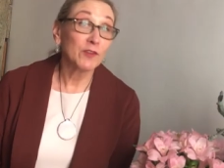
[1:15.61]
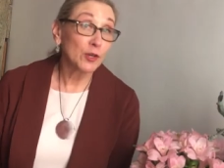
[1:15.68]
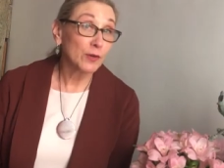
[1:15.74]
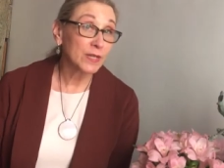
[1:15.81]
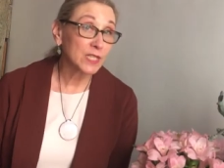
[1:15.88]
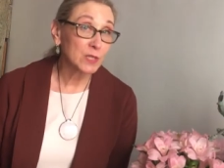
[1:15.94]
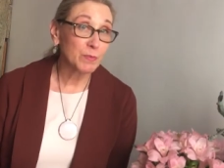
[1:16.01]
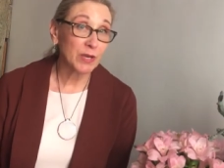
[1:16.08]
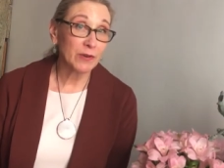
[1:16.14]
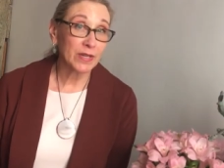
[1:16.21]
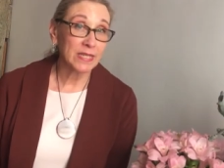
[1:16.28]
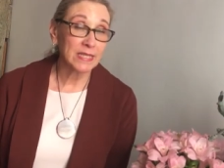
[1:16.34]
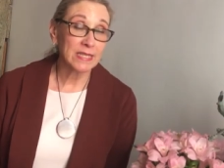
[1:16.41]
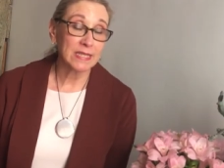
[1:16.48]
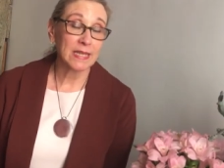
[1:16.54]
If you're
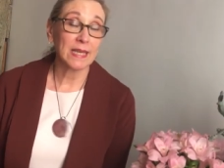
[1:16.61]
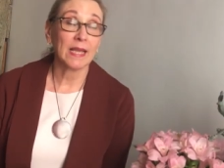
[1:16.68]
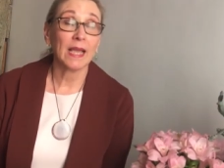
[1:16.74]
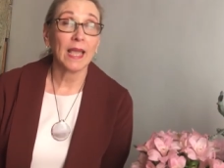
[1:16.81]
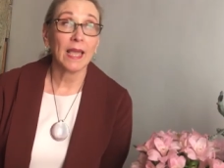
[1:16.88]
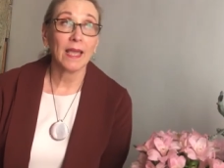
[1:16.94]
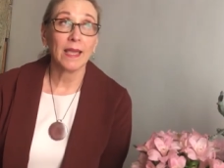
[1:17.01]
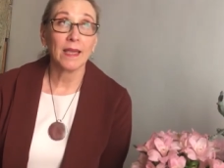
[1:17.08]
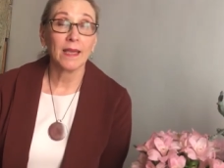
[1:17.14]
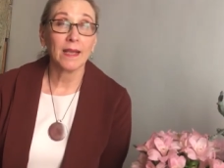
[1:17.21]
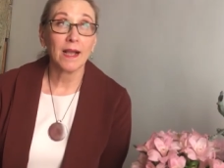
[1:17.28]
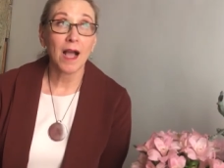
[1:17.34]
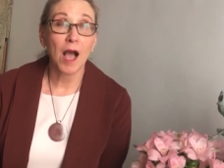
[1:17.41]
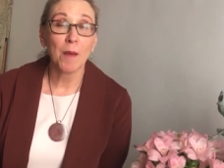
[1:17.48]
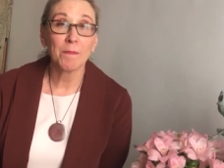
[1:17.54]
experiencing a
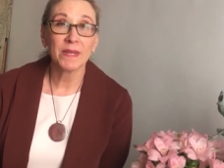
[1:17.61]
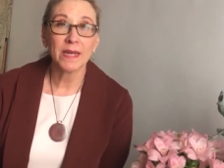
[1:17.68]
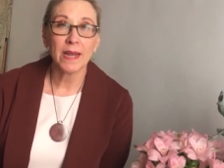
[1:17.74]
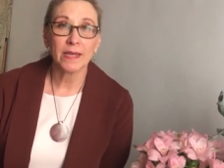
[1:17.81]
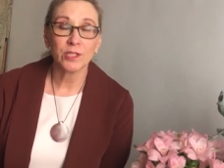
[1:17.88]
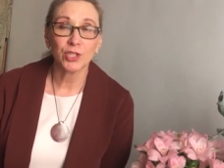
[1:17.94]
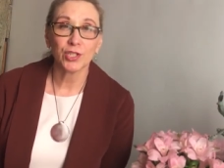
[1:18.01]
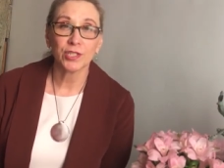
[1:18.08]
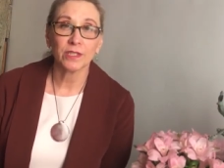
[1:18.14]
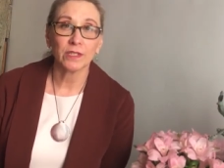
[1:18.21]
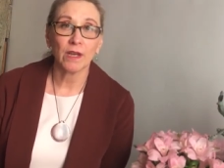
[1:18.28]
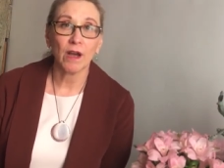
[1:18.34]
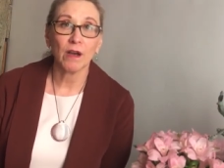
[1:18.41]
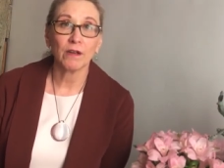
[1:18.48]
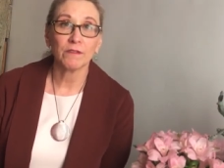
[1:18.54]

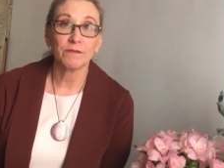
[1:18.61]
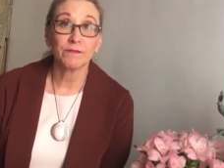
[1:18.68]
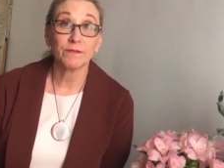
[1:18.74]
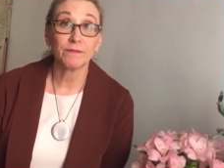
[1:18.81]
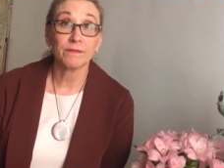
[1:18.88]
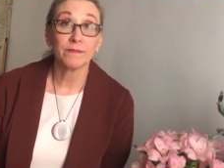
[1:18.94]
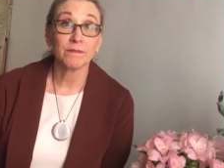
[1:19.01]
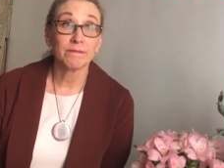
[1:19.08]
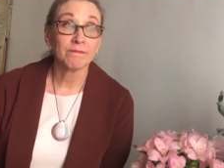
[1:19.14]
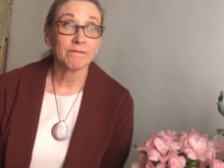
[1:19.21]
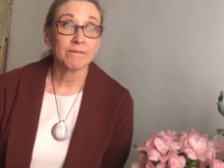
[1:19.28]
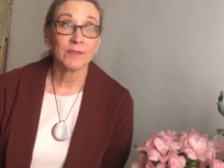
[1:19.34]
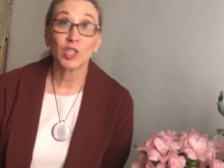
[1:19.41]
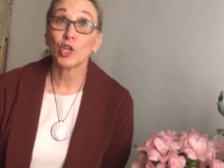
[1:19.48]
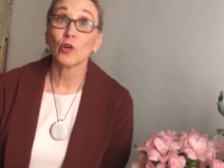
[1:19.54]
combination of
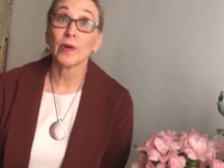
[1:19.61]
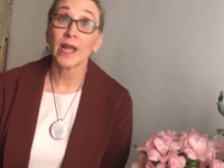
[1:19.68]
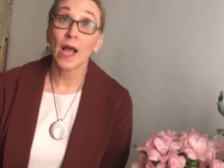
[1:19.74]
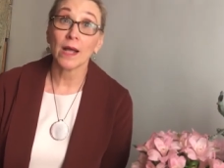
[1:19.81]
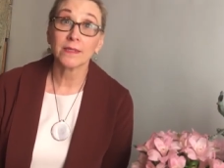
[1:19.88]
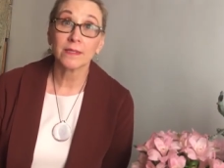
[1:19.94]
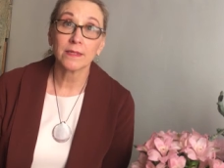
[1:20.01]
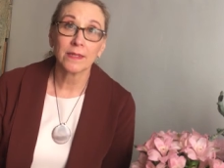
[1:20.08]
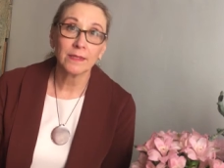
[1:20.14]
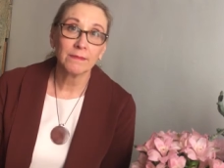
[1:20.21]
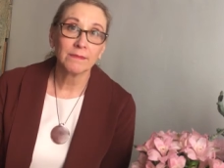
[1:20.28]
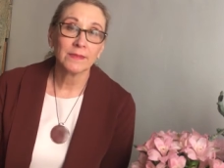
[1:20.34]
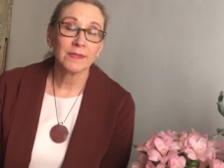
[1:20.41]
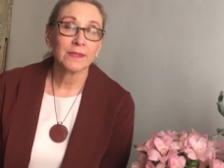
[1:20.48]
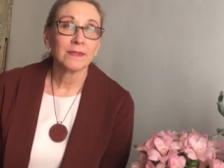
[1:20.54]
curiosity,
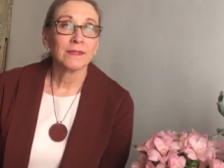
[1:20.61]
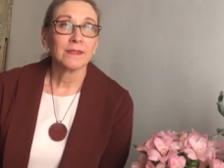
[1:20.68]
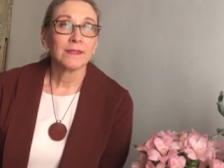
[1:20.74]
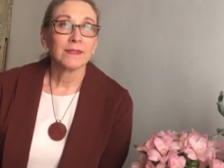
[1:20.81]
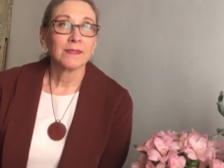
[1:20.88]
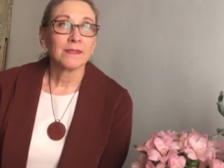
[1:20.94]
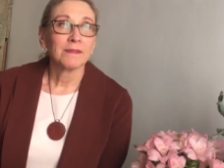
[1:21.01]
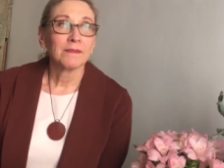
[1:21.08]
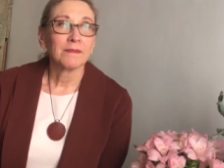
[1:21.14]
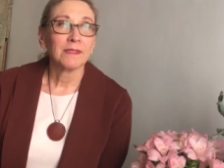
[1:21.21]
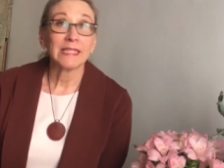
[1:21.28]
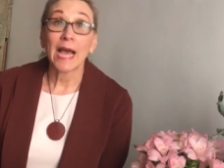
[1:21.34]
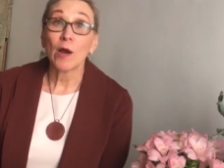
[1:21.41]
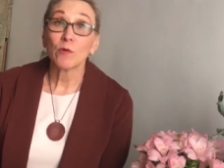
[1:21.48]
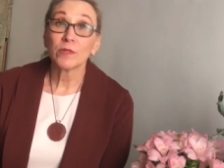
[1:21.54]

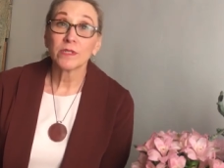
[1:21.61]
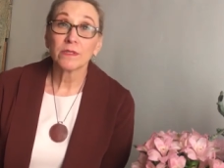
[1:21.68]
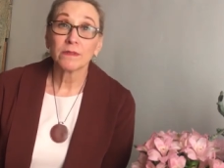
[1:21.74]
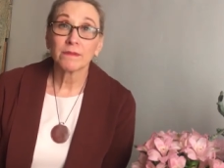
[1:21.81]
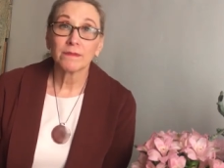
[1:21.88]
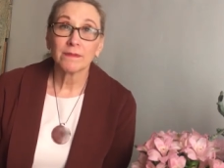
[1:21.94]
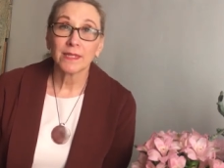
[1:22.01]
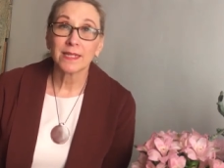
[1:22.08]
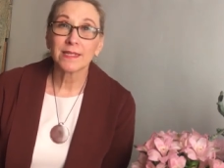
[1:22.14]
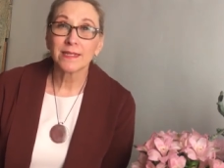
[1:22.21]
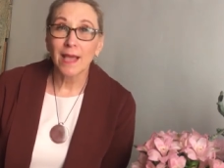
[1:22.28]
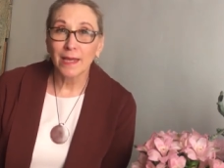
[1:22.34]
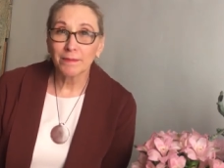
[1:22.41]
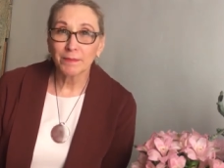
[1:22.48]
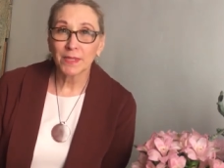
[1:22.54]
doubt,
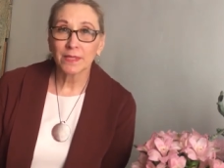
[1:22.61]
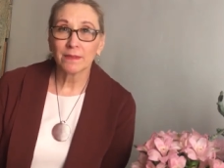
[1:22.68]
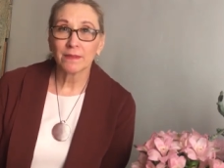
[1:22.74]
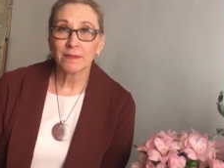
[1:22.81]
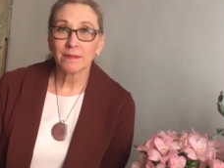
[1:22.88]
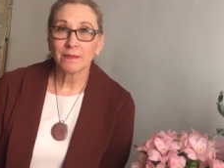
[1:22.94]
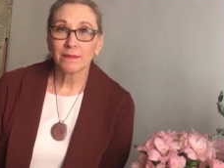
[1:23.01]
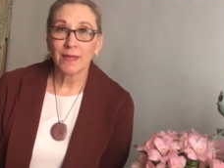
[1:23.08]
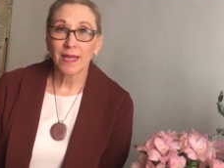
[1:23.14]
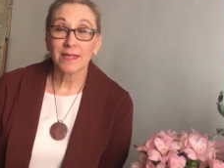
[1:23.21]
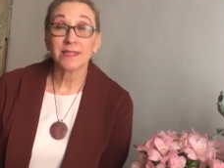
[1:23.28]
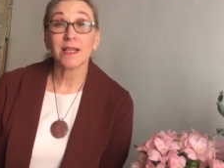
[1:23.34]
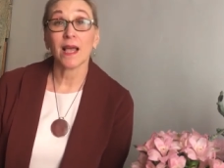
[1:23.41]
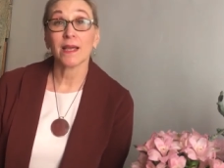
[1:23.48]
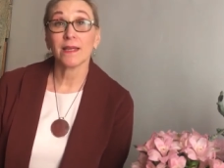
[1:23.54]
excitement,
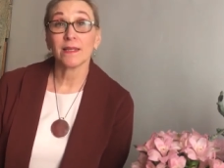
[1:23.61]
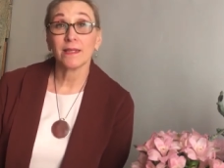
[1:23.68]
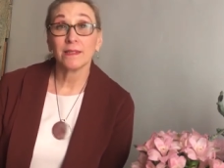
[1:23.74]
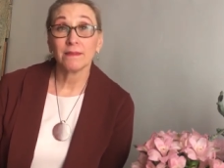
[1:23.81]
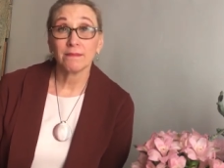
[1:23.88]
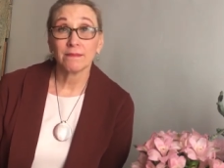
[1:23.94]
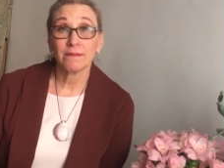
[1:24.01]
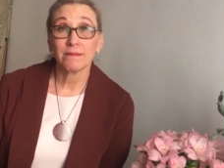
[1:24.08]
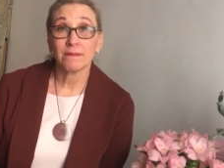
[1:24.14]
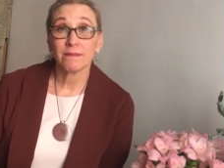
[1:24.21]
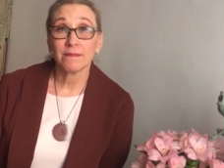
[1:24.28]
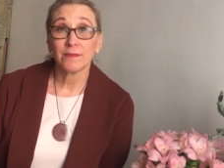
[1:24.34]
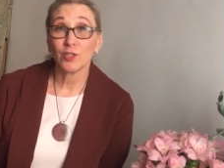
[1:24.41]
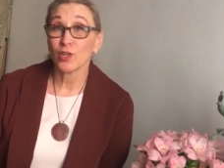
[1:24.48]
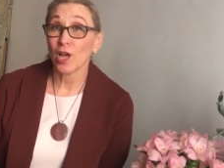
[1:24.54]
anxiety,
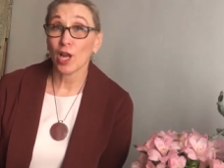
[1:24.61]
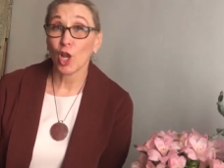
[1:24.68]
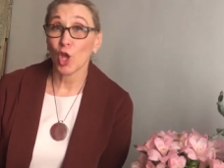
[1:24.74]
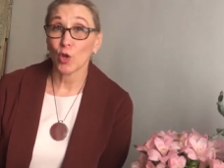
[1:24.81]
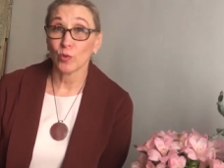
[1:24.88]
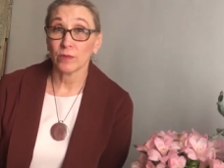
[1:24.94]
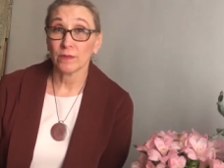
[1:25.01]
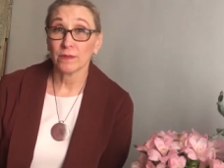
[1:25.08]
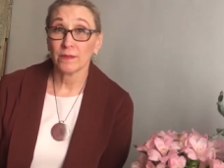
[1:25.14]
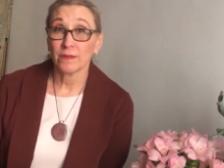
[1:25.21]
you're not alone.